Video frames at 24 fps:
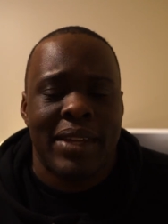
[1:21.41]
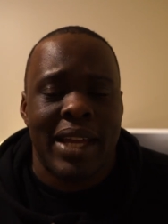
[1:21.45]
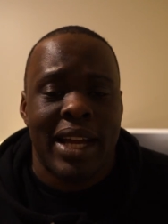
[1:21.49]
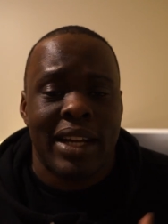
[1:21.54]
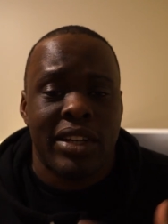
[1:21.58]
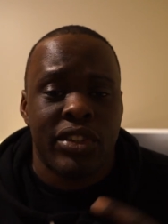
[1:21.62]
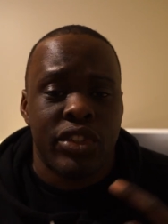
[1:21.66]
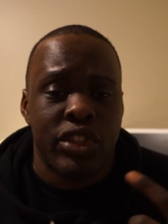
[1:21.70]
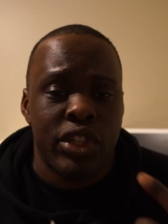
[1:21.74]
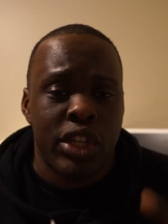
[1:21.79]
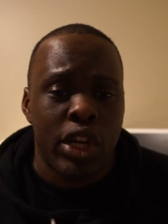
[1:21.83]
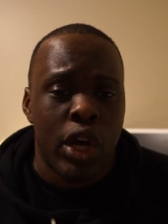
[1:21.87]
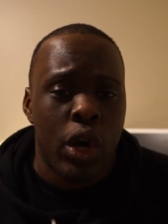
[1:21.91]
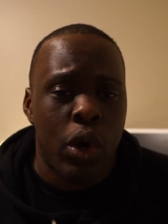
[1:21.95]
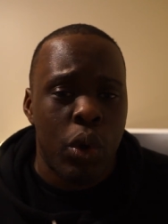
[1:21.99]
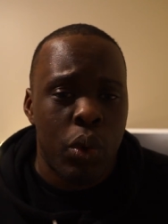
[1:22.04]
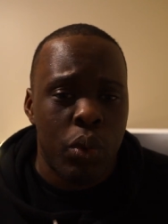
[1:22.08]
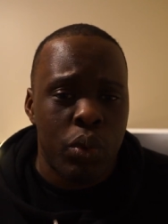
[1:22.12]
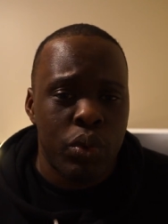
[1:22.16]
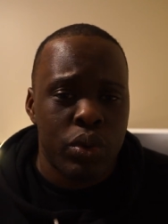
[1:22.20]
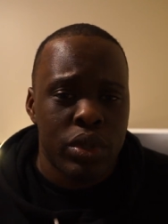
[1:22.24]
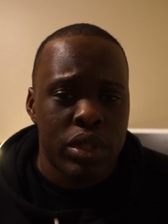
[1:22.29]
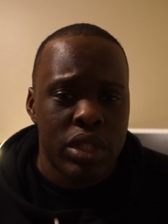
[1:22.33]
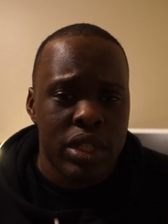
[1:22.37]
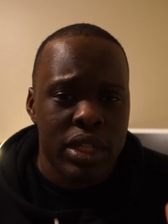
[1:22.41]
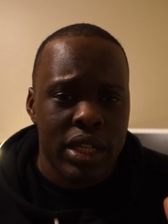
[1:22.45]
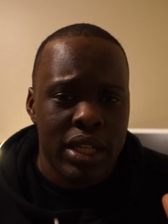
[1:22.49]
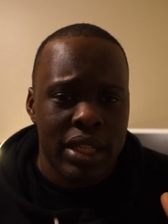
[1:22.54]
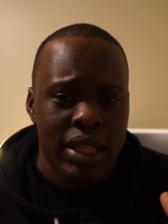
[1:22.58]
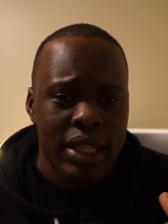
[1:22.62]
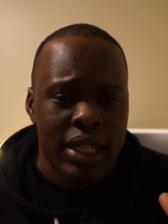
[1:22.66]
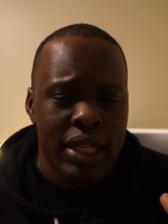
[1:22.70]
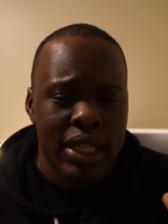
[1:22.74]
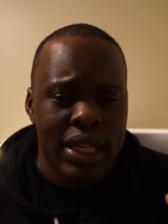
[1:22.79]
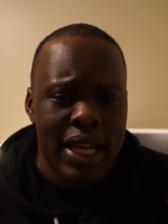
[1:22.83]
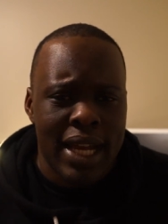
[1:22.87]
he actually owned
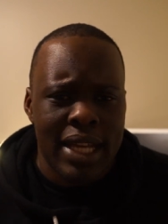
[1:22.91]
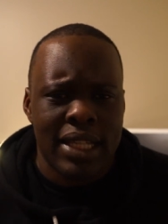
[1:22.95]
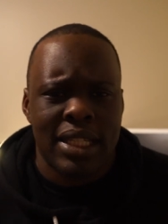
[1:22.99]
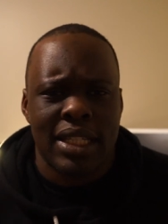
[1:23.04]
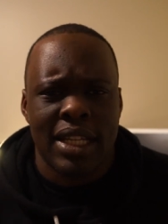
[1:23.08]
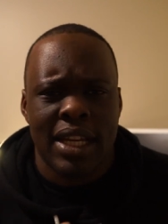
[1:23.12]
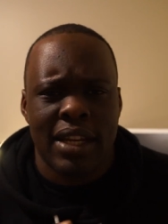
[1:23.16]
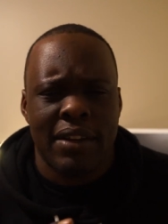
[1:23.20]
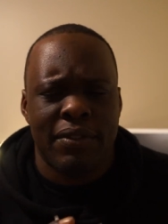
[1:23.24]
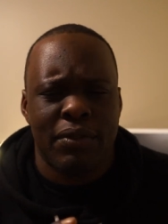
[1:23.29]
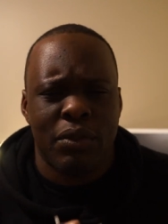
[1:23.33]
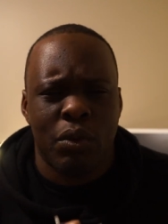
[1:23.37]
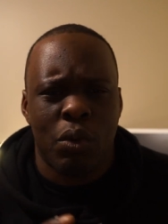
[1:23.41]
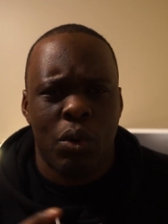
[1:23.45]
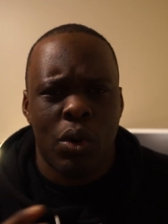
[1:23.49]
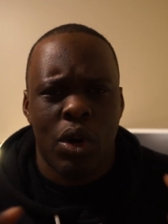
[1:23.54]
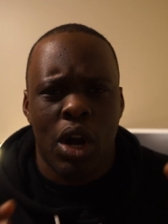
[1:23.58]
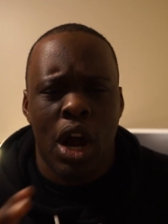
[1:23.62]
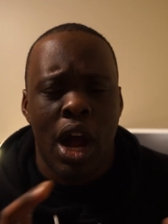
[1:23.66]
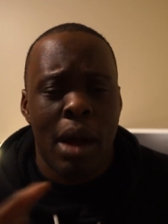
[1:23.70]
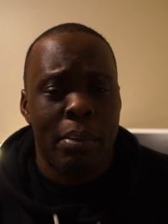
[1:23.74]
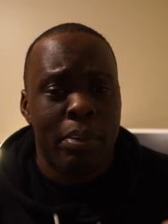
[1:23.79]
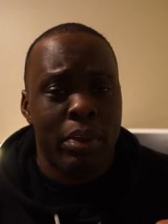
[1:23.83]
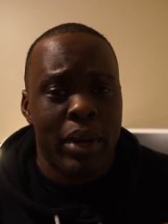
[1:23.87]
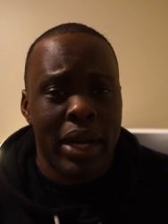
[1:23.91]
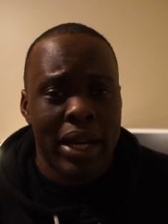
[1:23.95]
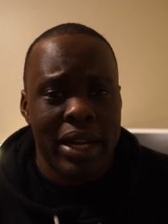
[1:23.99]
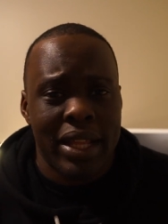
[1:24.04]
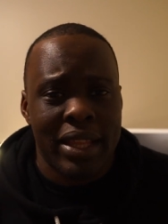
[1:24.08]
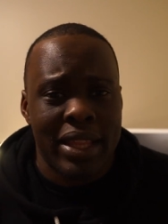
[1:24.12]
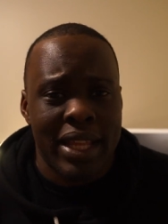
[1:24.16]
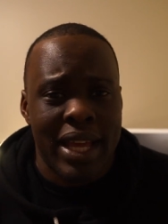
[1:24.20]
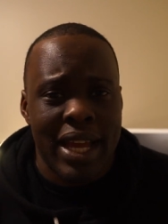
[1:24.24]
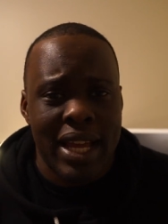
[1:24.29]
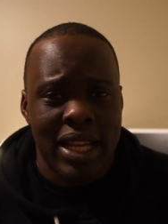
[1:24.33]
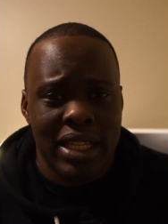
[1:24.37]
the S F or
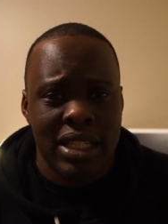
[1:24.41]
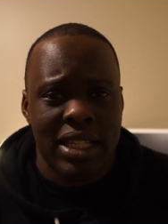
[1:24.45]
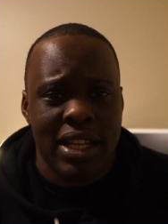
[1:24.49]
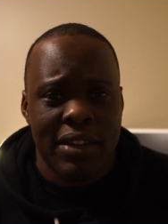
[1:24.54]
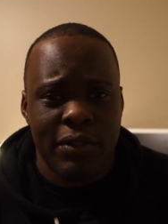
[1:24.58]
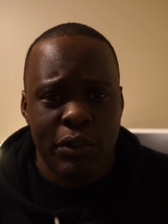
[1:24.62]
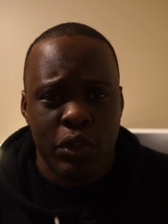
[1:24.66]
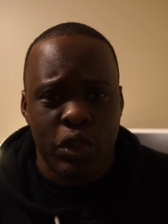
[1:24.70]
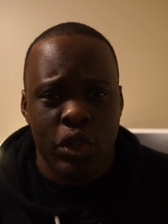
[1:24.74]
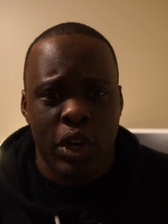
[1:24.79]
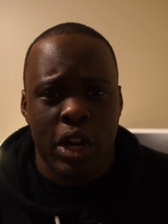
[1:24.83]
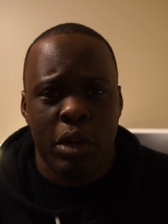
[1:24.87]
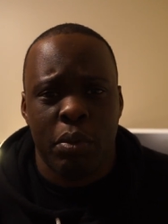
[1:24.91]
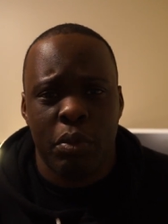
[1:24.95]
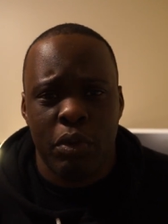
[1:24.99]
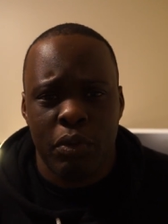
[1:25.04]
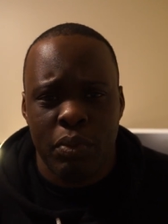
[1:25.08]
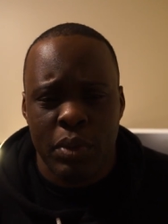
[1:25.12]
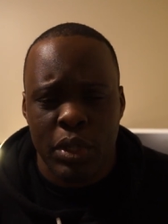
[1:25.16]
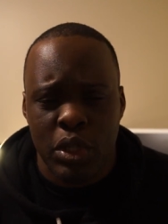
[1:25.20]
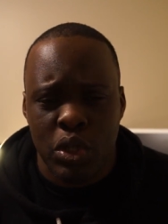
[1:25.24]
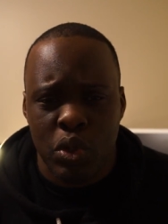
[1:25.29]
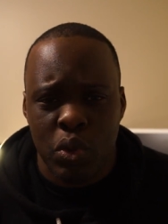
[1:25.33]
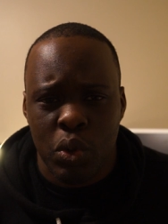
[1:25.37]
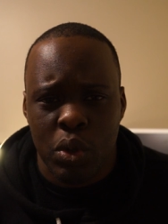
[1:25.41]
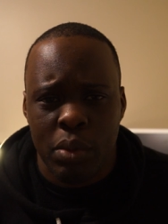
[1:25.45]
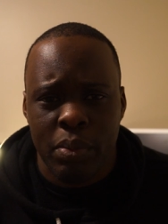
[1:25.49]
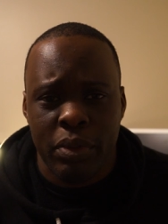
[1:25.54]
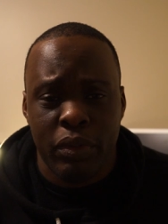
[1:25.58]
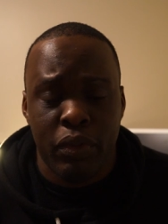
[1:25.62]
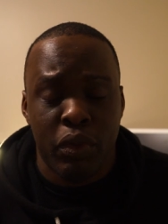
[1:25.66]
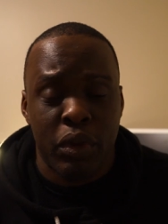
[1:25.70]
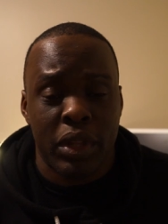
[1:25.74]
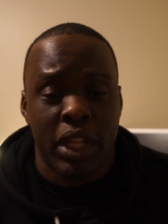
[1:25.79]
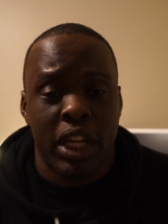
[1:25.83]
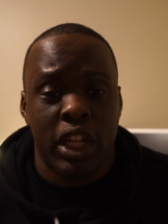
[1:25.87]
operated the S F Strike Movement store
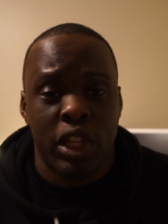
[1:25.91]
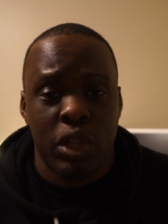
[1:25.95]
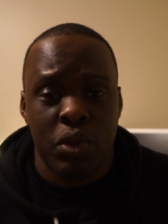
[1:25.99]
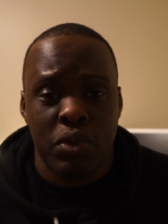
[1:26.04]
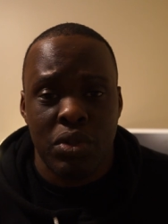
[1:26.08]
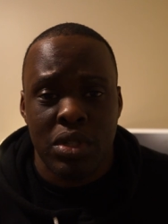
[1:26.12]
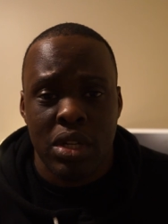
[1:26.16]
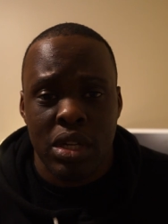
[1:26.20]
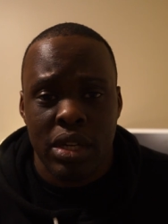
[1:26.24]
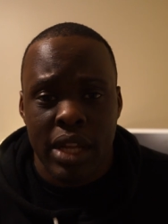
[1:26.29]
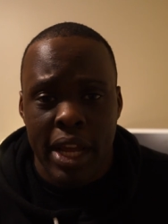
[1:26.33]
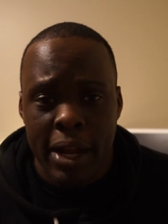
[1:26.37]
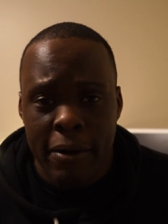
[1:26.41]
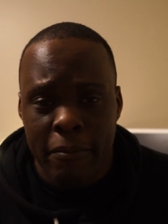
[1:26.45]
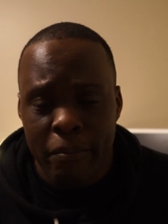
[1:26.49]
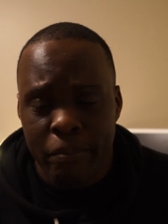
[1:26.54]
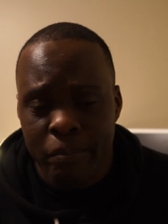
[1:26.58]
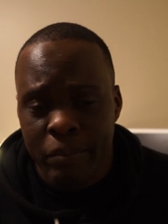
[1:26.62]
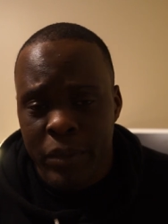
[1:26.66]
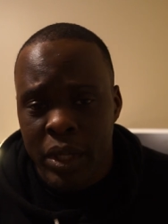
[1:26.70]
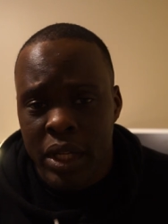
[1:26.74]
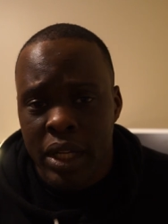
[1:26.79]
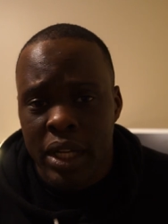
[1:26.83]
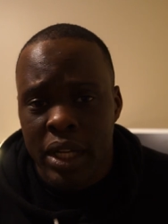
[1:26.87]
before they closed it down.